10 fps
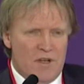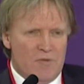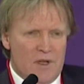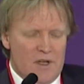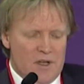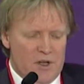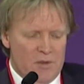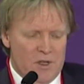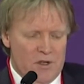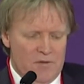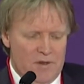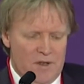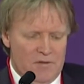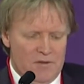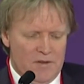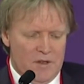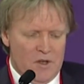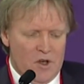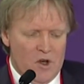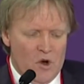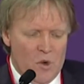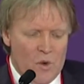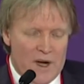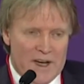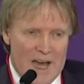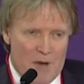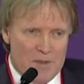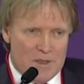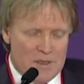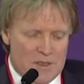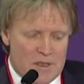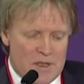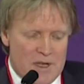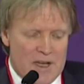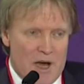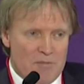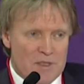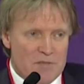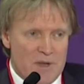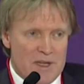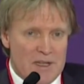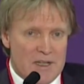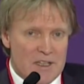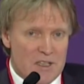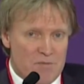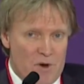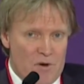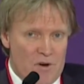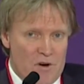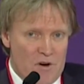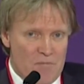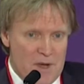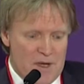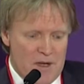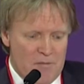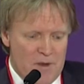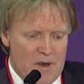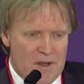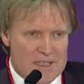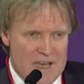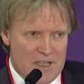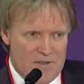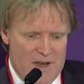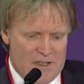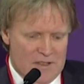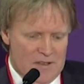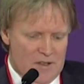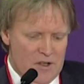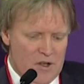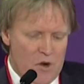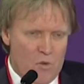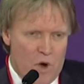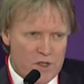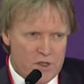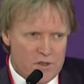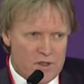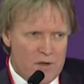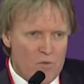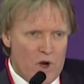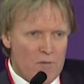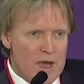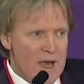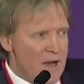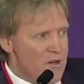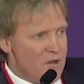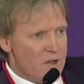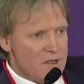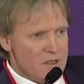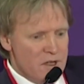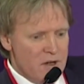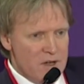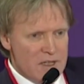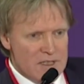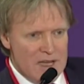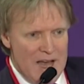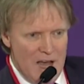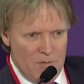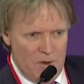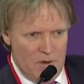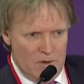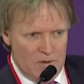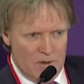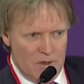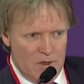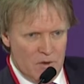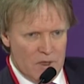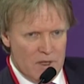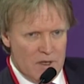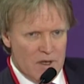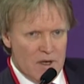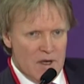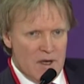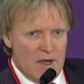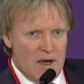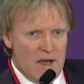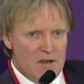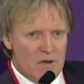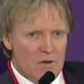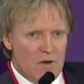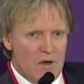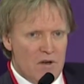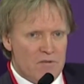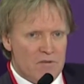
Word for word: really got to be careful of. When it happens, it happens by hitting a small or a medium sized vessel. Now, watch it. One of my end organs there is the eyeball, okay? And I know of